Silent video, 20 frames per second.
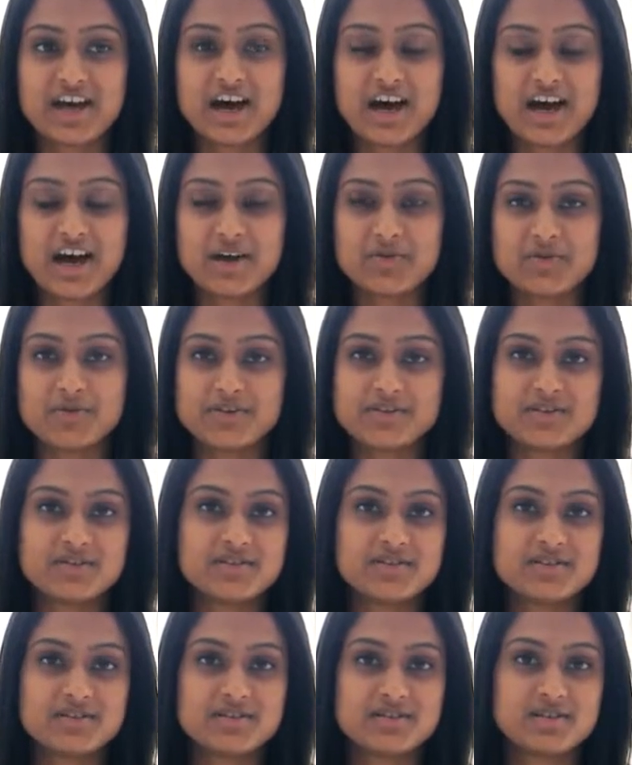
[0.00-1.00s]
I
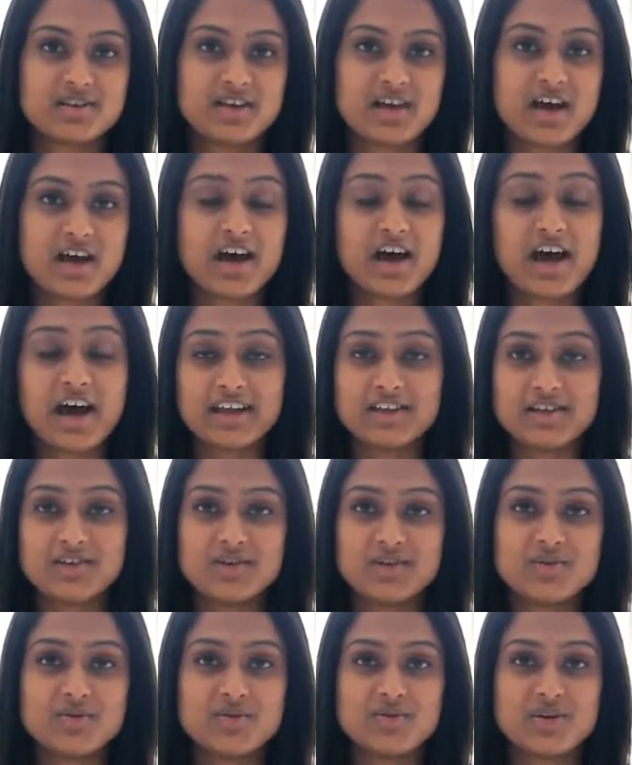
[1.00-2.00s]
was I, I,
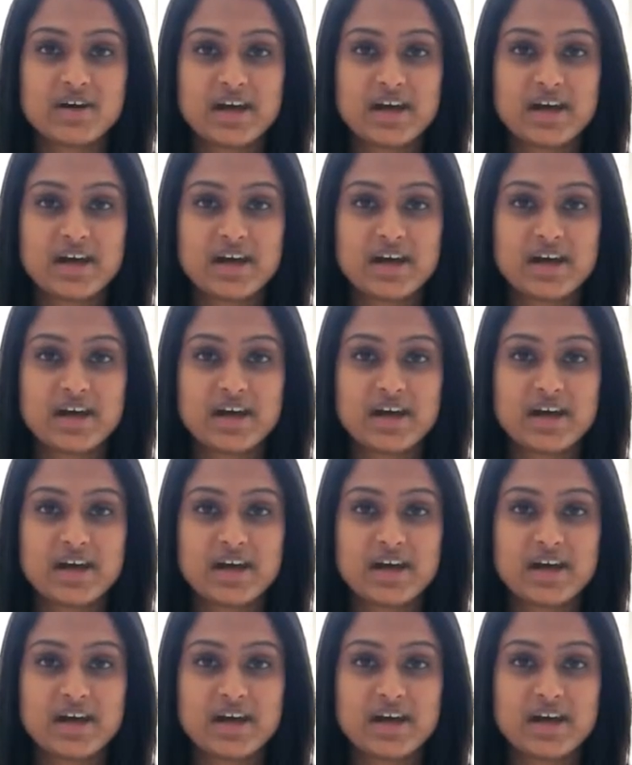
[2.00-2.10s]
knew